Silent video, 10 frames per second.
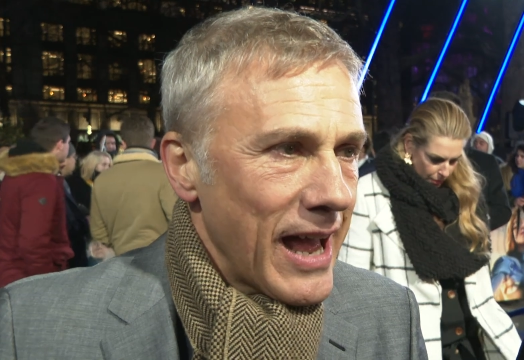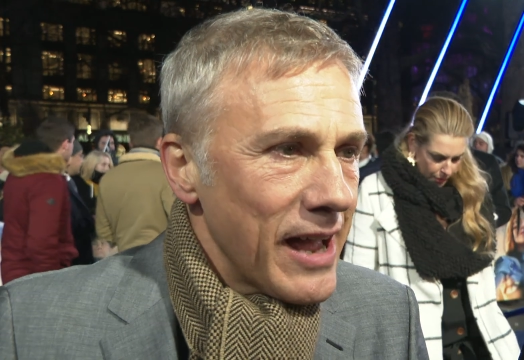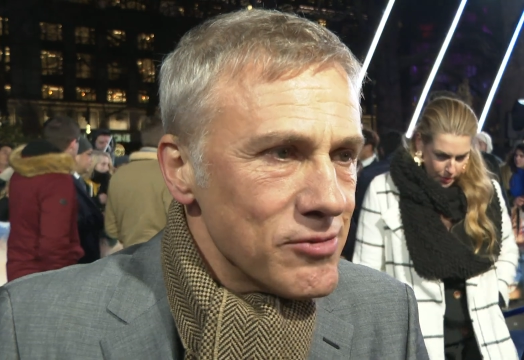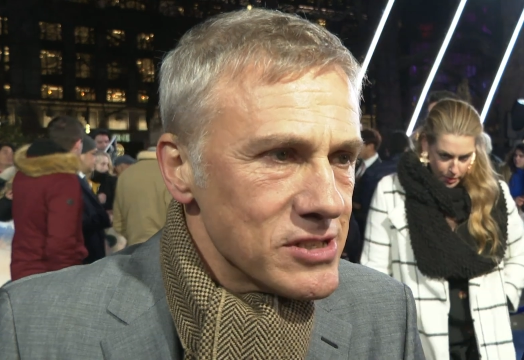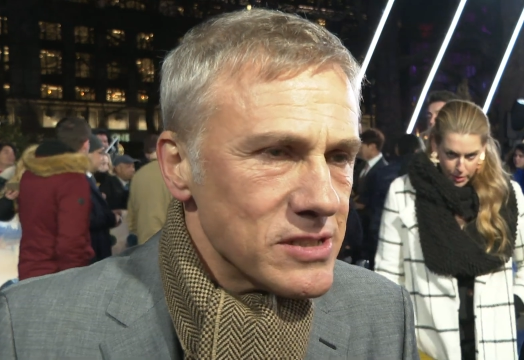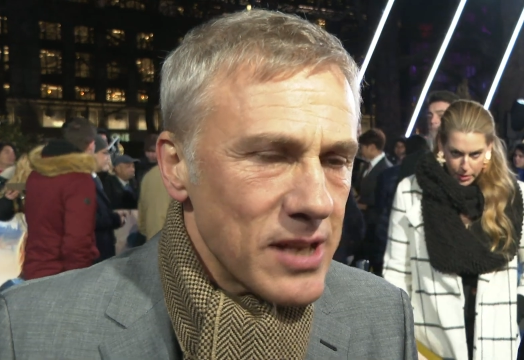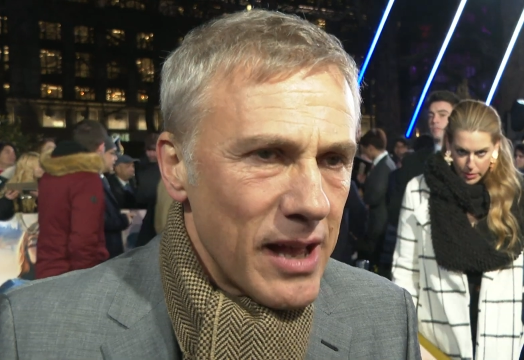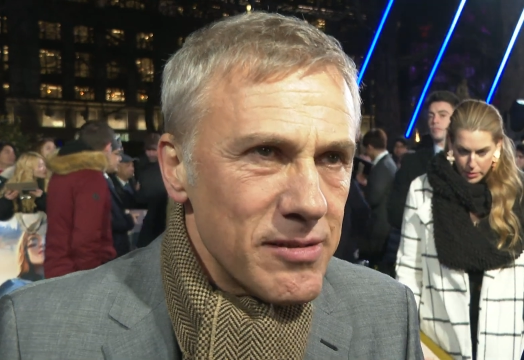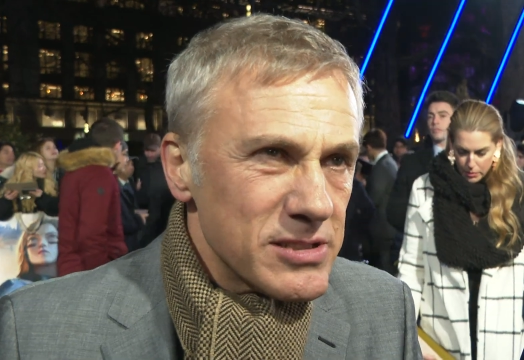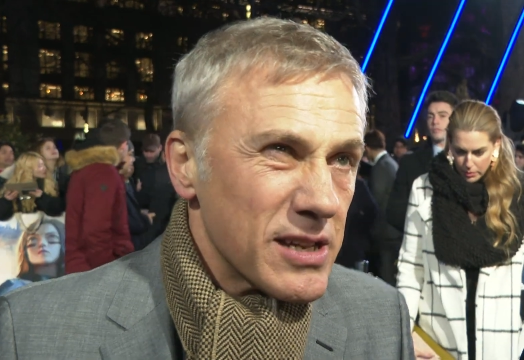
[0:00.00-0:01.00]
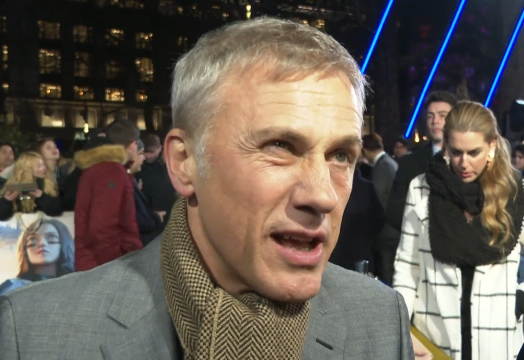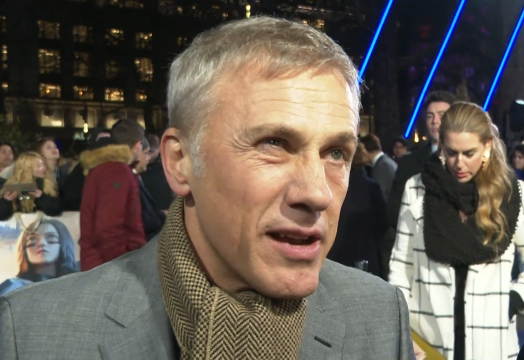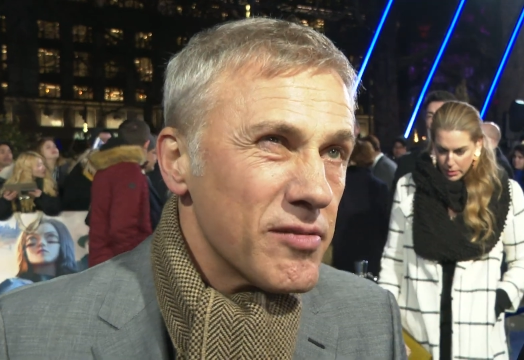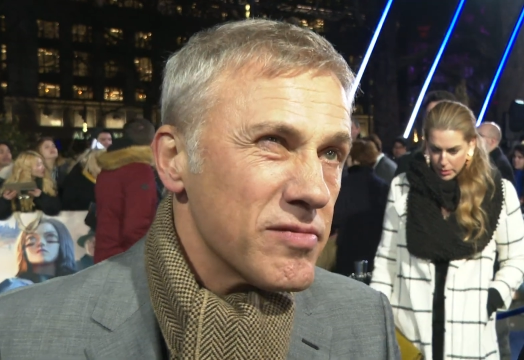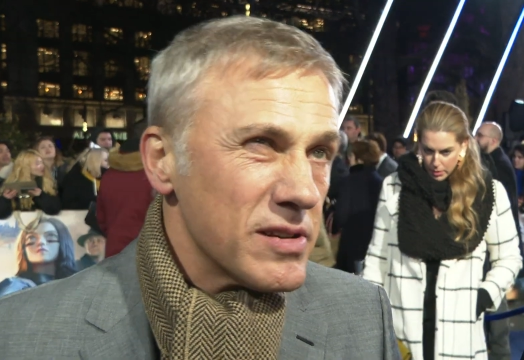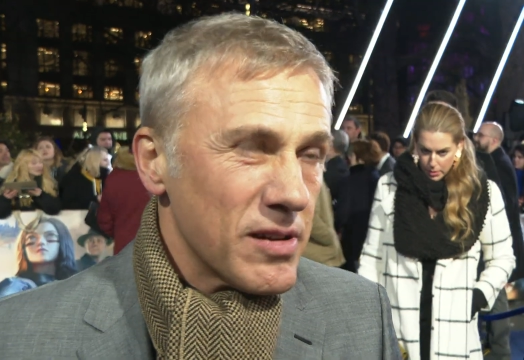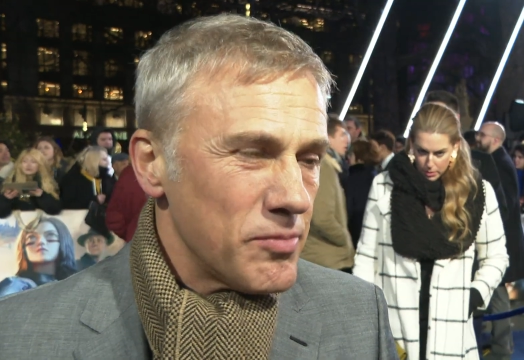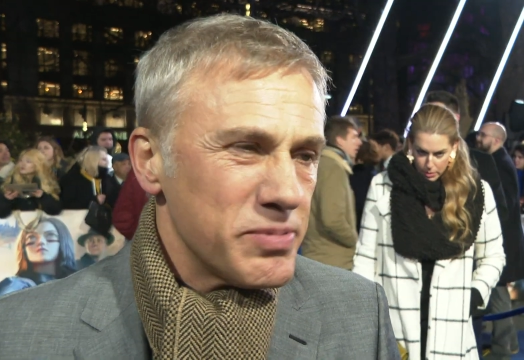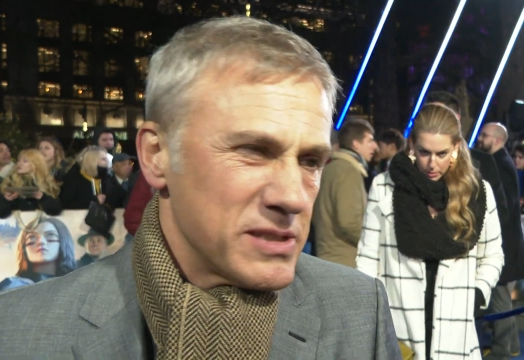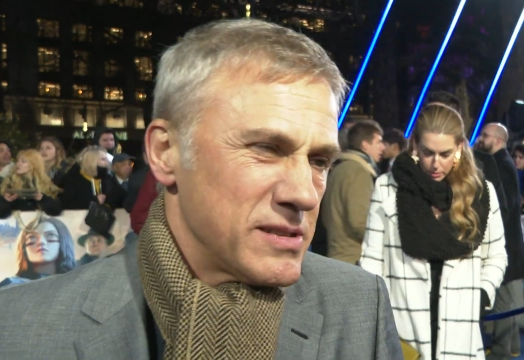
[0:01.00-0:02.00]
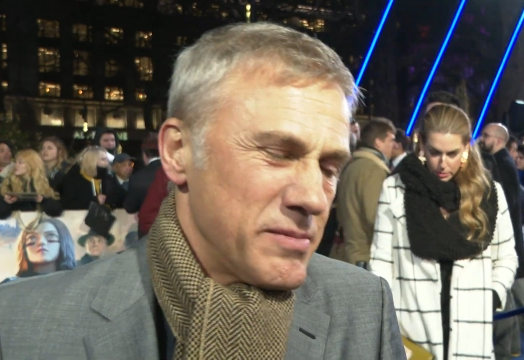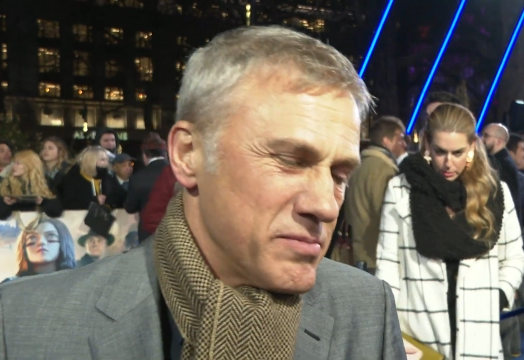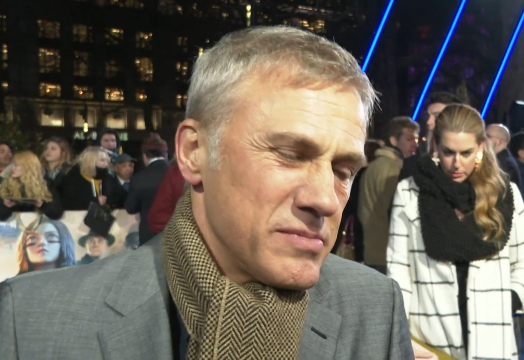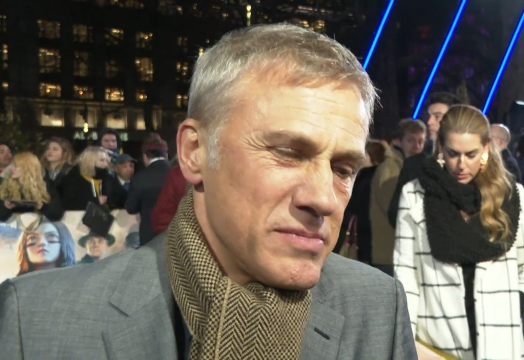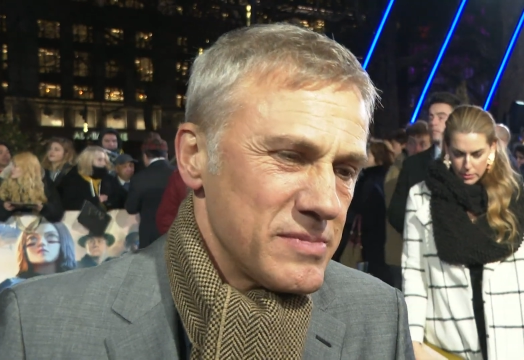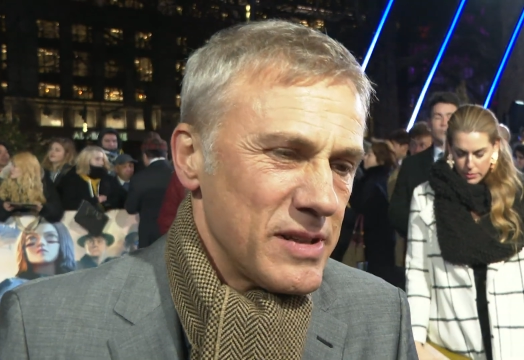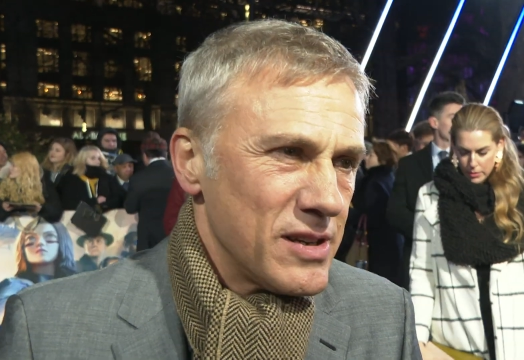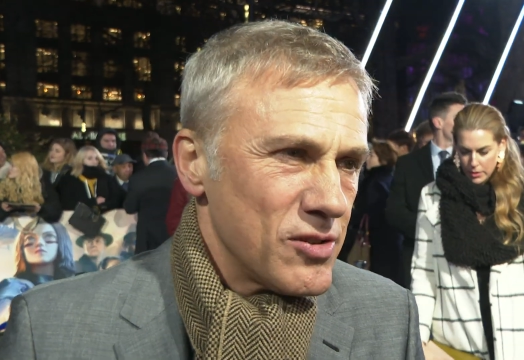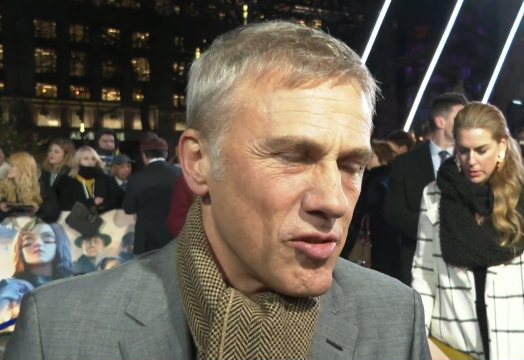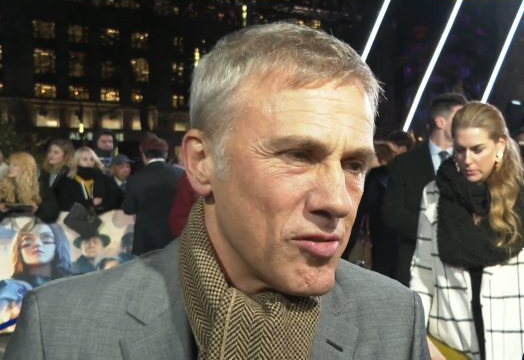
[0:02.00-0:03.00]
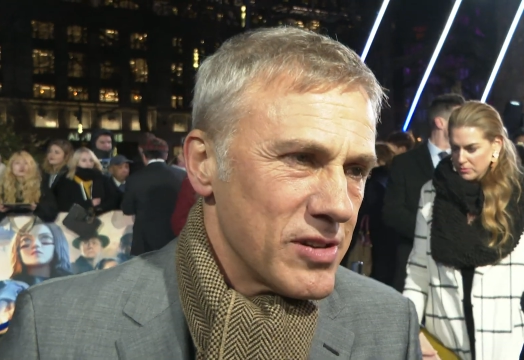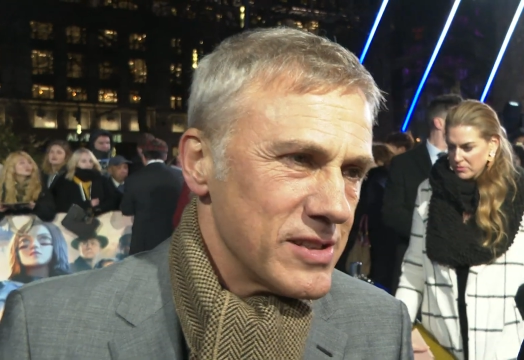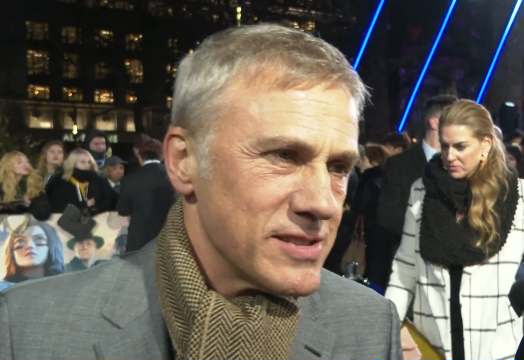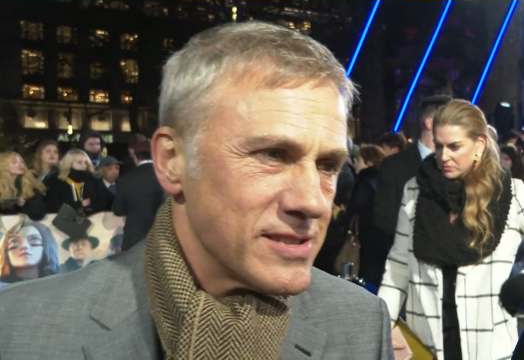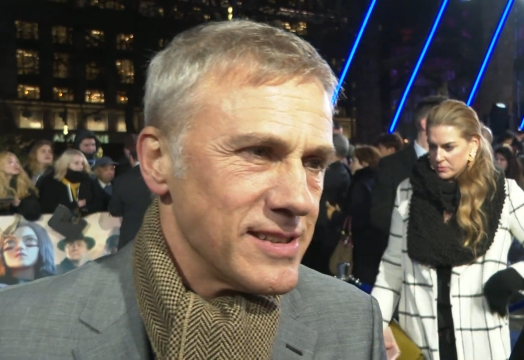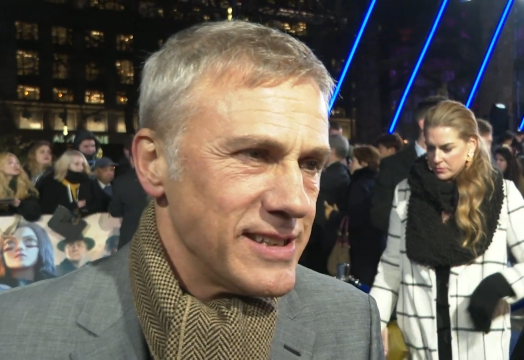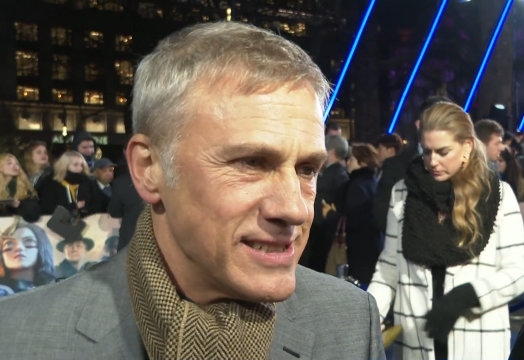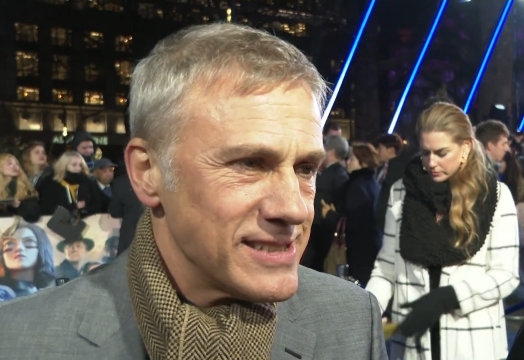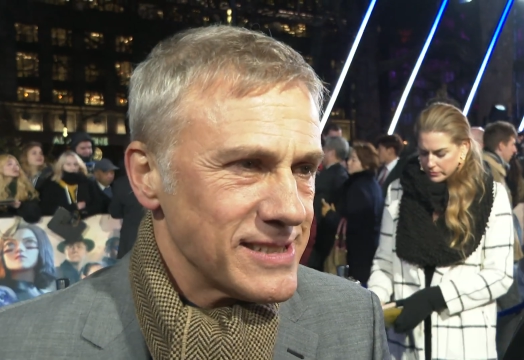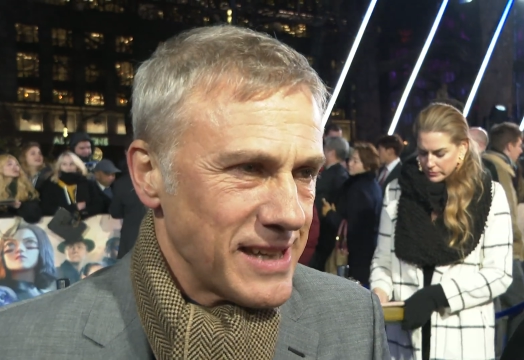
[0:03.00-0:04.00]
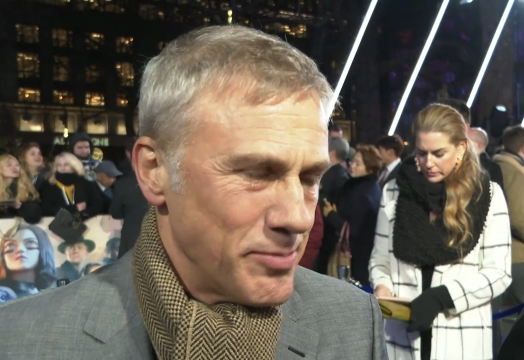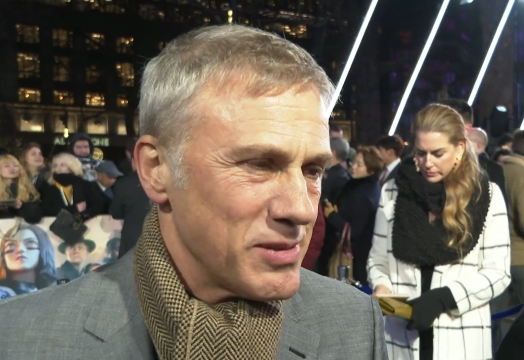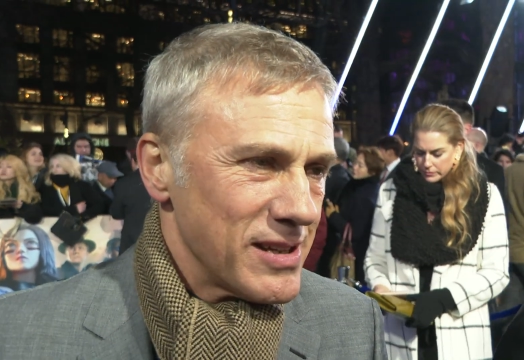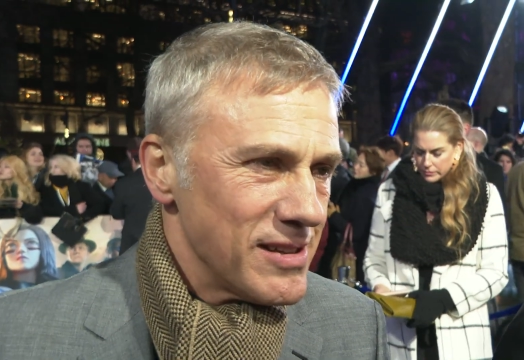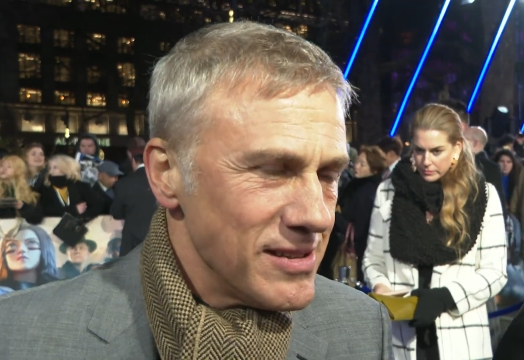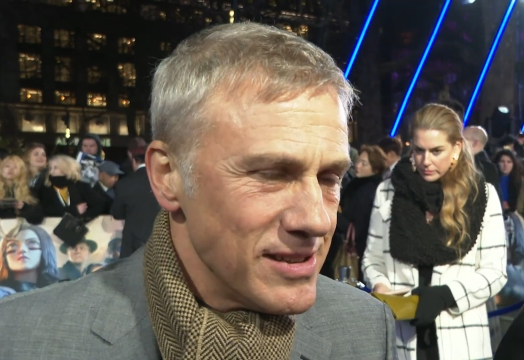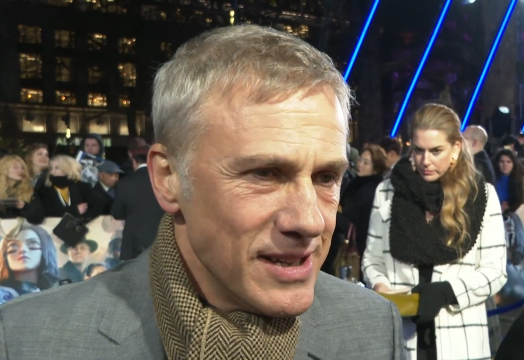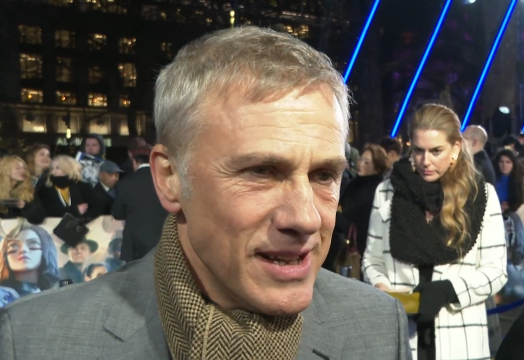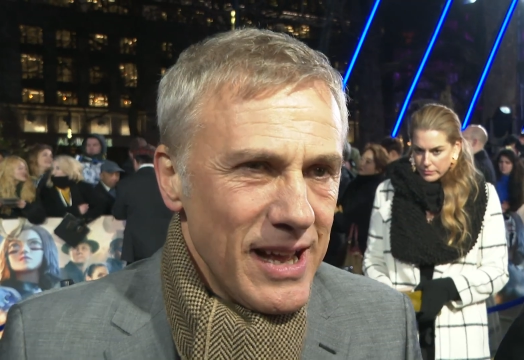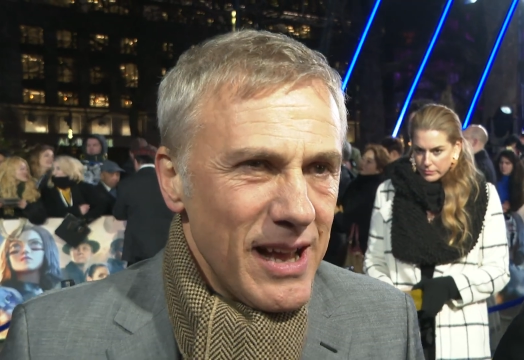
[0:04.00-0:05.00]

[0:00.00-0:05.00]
Speaker 1: I was I was kind of you know because I'm notoriously skeptical.